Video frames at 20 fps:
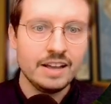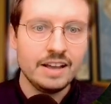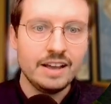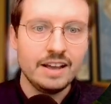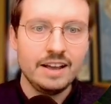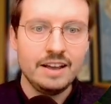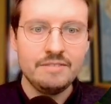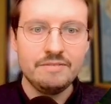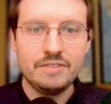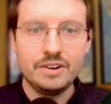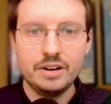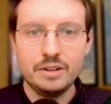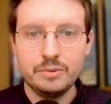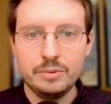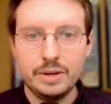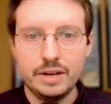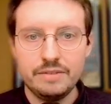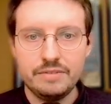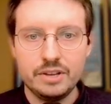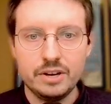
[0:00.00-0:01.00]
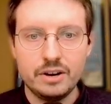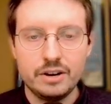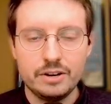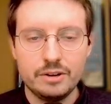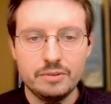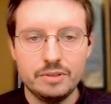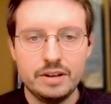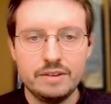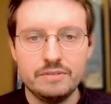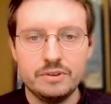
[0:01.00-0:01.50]
And finally, we have the audio
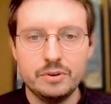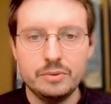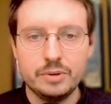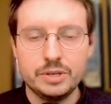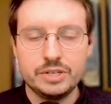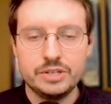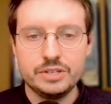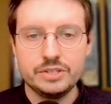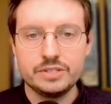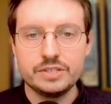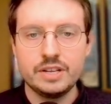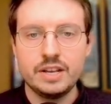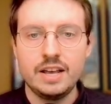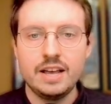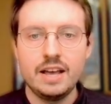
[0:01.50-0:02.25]
level, which is